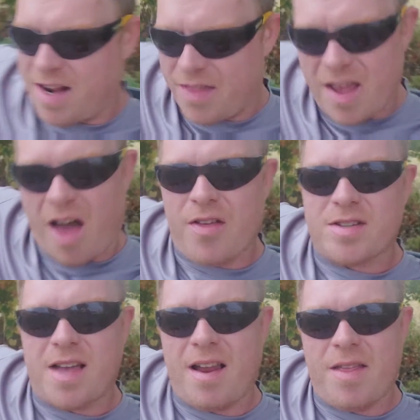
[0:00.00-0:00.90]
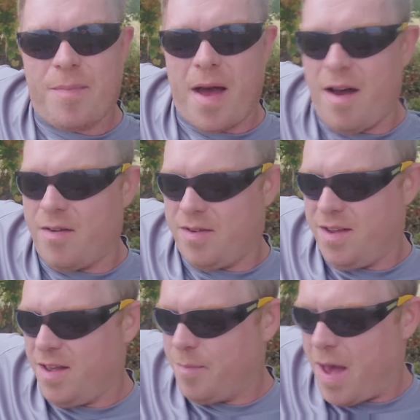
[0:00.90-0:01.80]
on the other side of the pond,
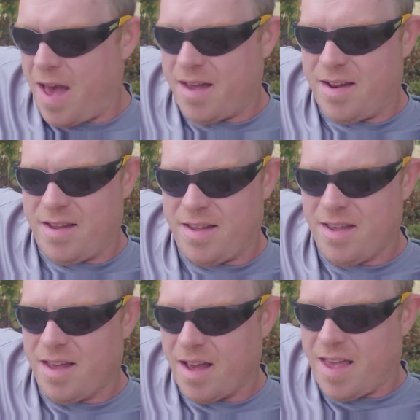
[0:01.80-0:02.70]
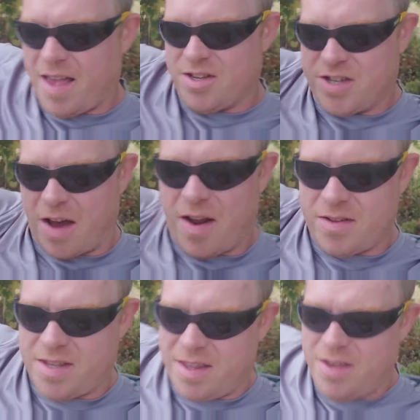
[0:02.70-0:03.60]
again, shout
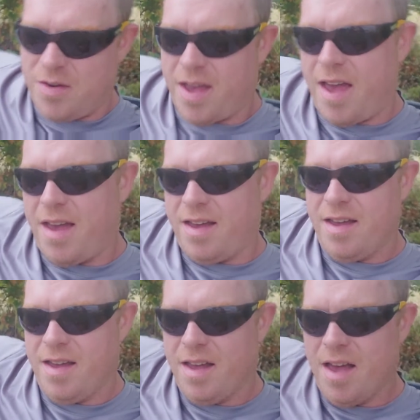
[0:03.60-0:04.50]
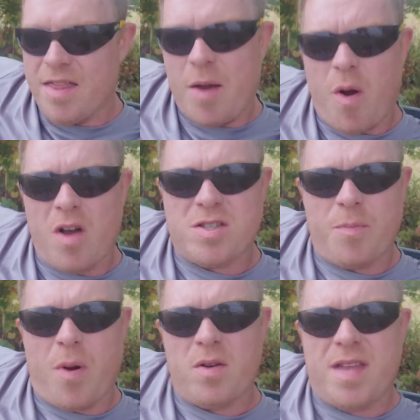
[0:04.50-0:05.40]
out to the UK. They were also
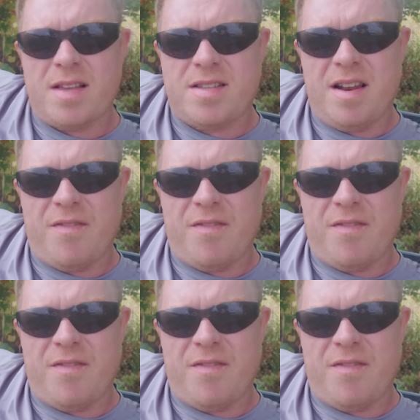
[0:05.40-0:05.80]
protesting in